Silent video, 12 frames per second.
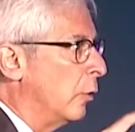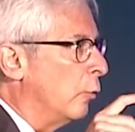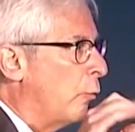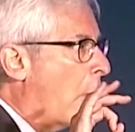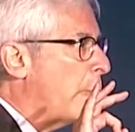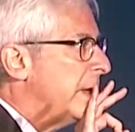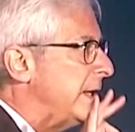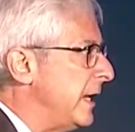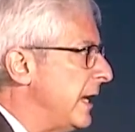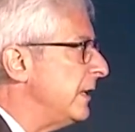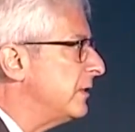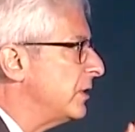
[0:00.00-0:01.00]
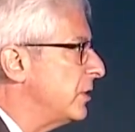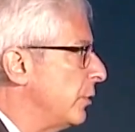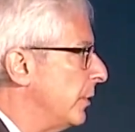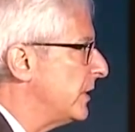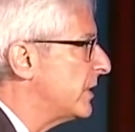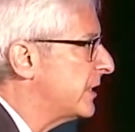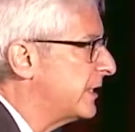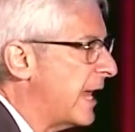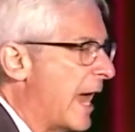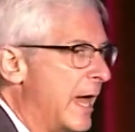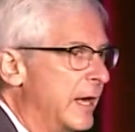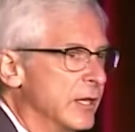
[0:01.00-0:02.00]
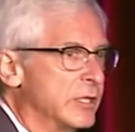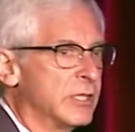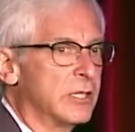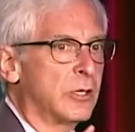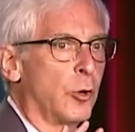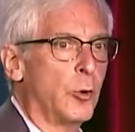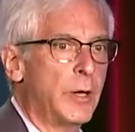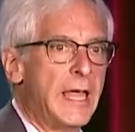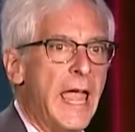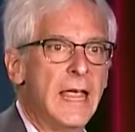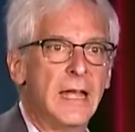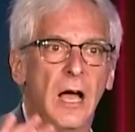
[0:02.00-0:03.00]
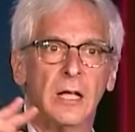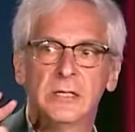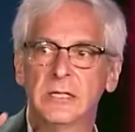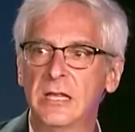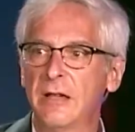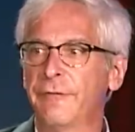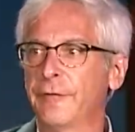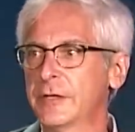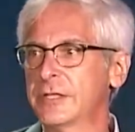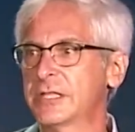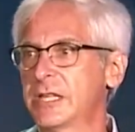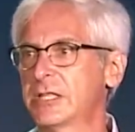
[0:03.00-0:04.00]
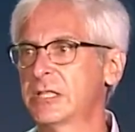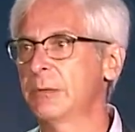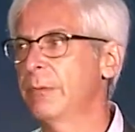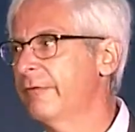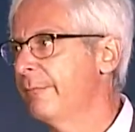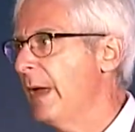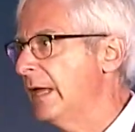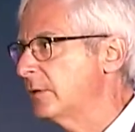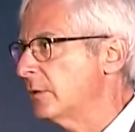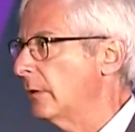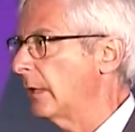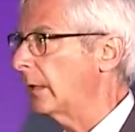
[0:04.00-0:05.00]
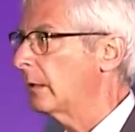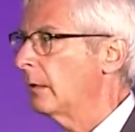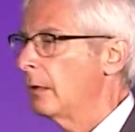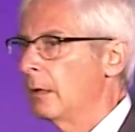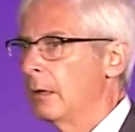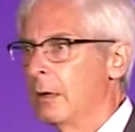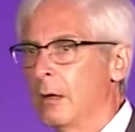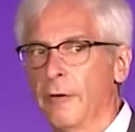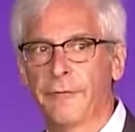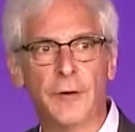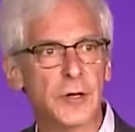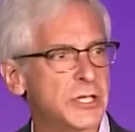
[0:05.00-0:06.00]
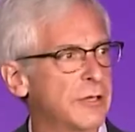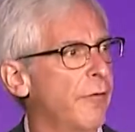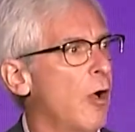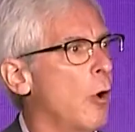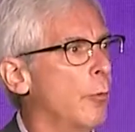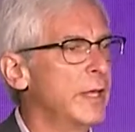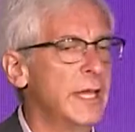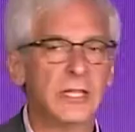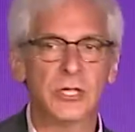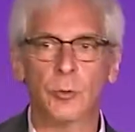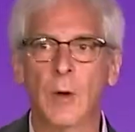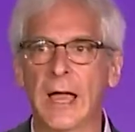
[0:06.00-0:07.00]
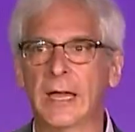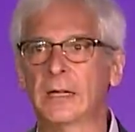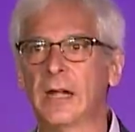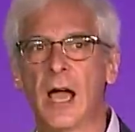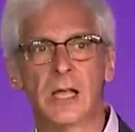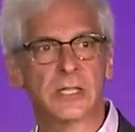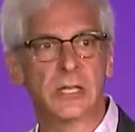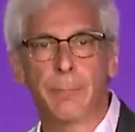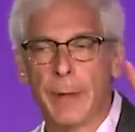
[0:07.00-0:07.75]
What we need to do instead is to create a different system of mentoring. First of all, we need to recognize that